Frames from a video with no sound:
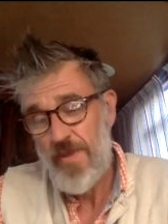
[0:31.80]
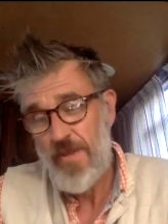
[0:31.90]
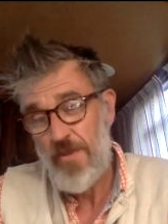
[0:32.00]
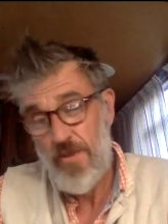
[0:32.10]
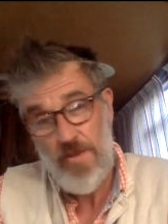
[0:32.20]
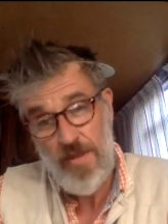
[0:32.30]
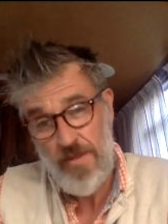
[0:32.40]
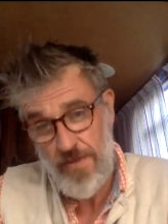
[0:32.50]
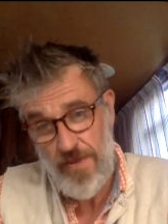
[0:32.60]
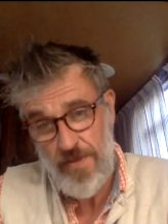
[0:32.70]

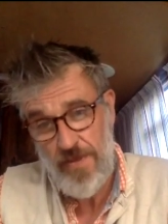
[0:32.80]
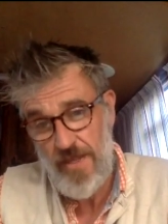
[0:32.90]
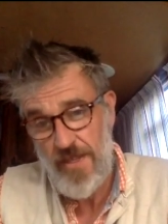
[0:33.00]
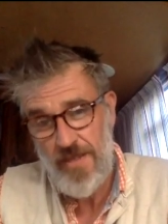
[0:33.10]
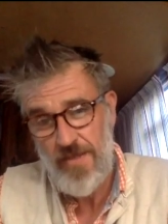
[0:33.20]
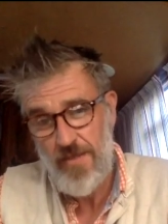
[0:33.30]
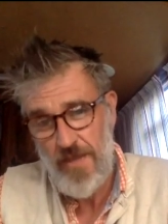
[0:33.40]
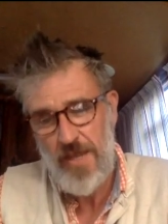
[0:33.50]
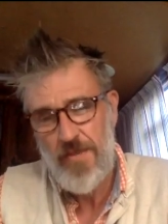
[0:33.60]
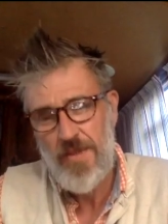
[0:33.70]
2015, we
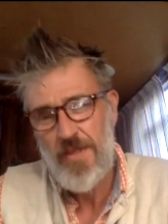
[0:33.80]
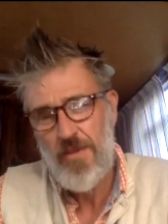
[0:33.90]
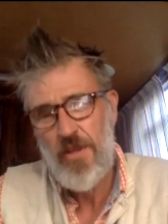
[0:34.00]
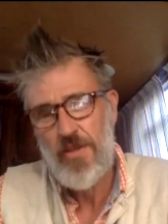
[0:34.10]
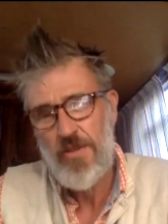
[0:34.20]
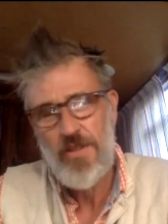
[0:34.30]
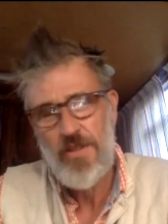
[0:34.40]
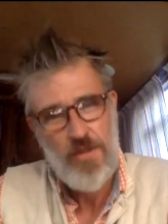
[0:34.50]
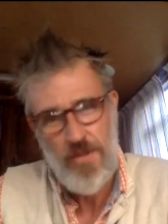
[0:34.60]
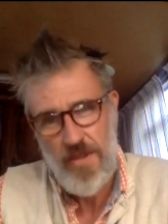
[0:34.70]
came to this juncture.
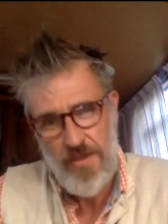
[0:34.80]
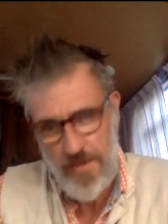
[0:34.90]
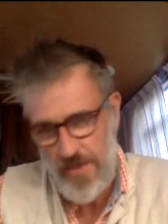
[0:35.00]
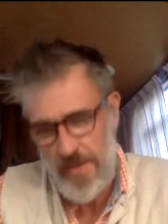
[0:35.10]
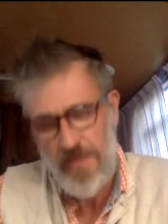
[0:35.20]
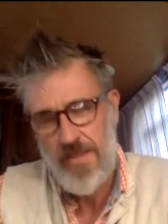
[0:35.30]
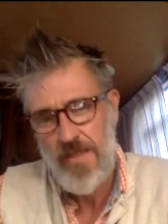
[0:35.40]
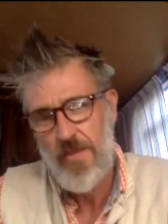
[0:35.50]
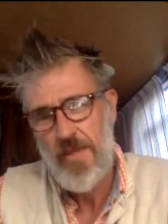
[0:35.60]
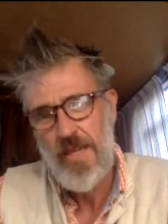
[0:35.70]
2016,
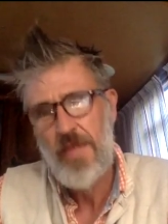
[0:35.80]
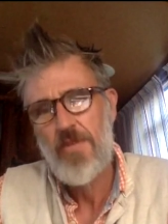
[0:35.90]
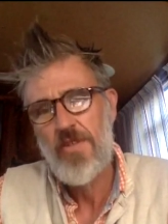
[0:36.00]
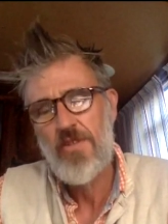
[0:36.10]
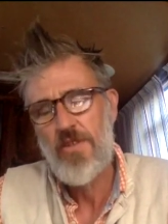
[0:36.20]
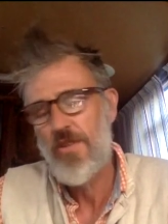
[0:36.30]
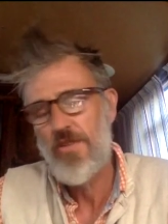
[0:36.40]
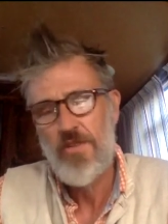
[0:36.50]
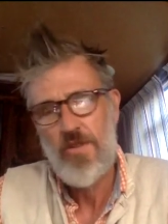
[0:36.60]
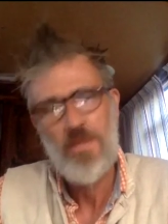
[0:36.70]
we came to this juncture.
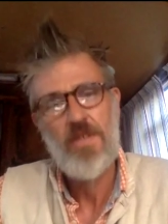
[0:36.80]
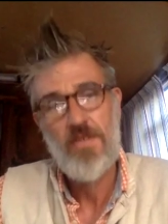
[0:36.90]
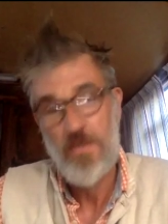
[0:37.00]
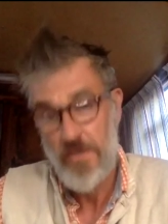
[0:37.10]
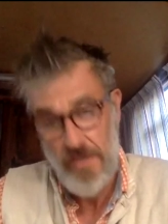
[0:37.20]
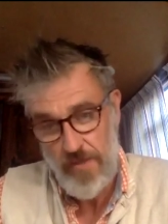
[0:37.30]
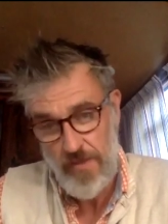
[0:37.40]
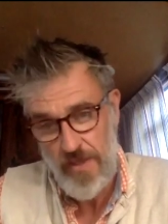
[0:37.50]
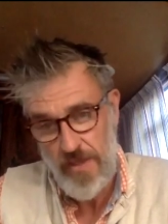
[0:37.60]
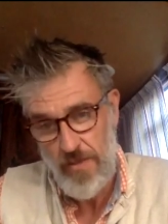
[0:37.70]

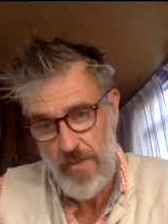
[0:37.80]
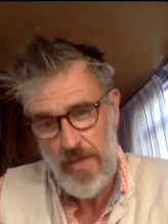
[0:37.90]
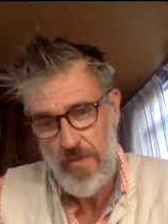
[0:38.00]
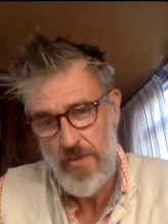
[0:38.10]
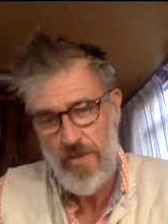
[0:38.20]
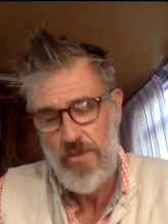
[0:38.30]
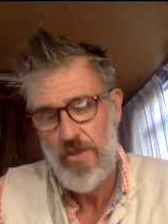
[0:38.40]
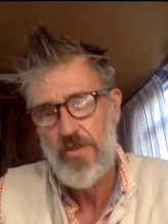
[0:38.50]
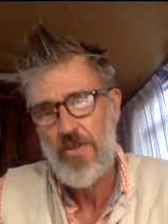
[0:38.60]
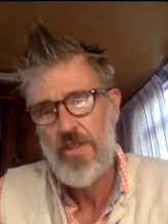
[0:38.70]
2017, we came to this
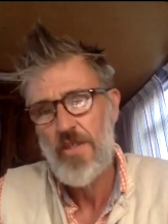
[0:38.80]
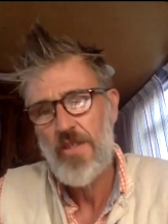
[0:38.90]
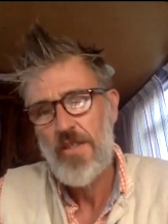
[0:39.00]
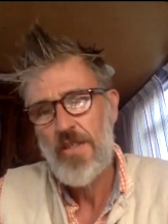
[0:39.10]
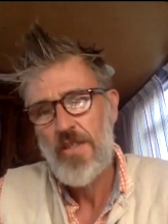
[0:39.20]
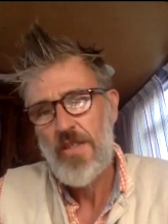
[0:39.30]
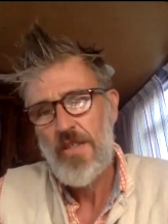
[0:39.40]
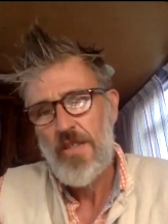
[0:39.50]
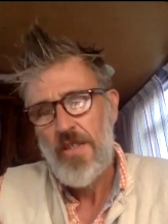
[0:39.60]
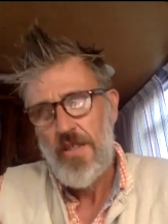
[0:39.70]
juncture.
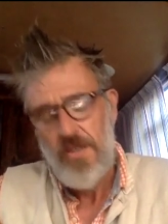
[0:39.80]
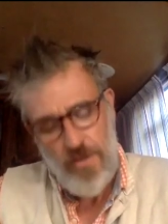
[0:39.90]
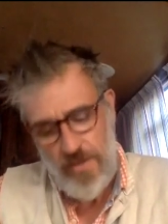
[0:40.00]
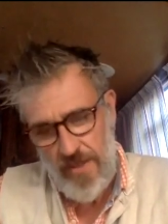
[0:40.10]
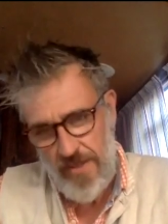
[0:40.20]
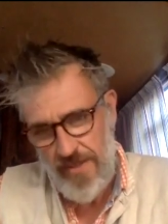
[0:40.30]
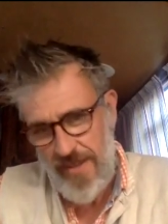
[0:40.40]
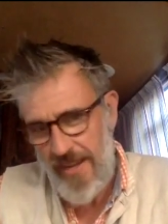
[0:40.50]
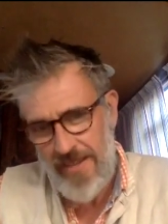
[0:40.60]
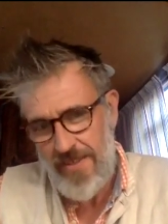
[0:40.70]

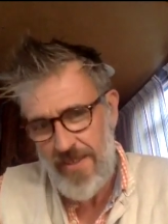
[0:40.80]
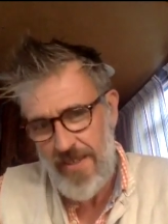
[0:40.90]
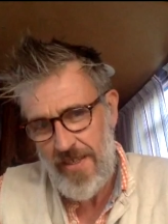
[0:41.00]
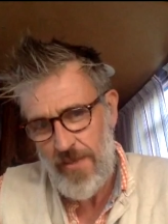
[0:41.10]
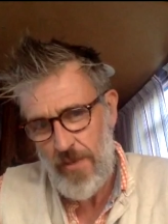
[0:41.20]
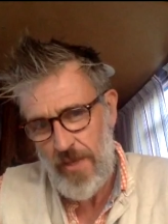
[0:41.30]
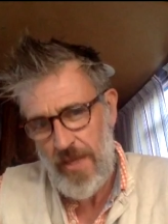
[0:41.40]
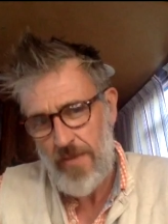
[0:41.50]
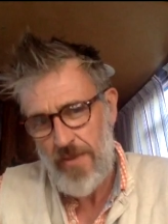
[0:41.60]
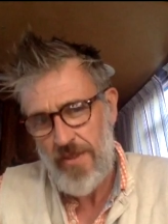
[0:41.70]
2018, we
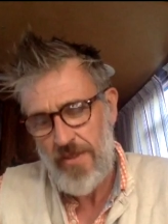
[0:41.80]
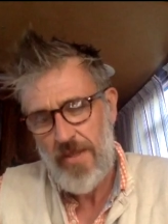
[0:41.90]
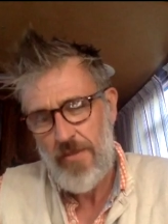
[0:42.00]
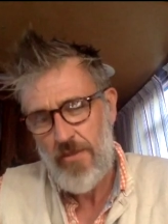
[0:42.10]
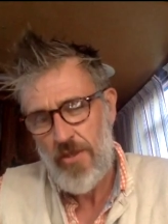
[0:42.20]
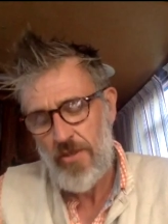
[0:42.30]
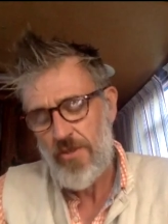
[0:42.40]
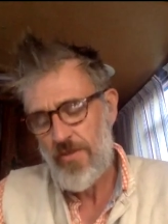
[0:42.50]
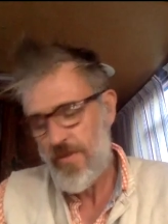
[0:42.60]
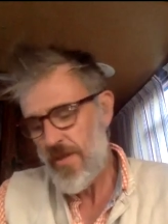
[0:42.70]
came to this same juncture. And